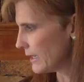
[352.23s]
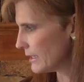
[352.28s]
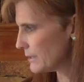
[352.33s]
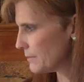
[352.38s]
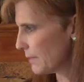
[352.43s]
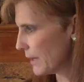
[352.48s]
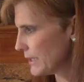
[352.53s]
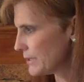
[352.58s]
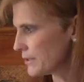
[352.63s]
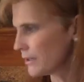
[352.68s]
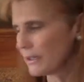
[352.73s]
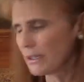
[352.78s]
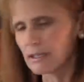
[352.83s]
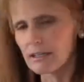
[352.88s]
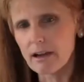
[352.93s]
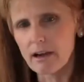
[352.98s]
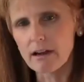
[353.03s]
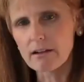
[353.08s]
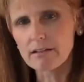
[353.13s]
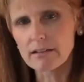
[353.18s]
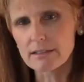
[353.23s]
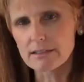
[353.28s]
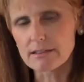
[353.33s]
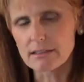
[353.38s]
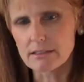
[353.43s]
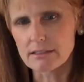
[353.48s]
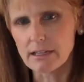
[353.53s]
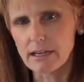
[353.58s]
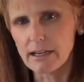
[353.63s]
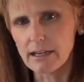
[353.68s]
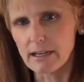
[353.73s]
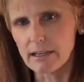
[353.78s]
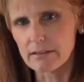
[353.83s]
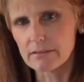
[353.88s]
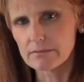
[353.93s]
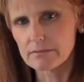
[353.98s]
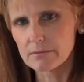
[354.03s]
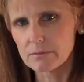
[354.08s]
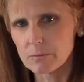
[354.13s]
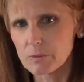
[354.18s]
is based on a non-cleansing diet,
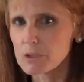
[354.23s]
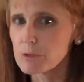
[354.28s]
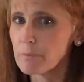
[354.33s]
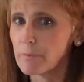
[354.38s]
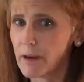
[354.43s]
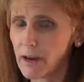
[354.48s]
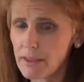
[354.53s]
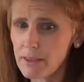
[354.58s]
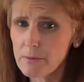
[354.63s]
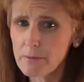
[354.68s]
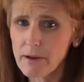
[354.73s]
which by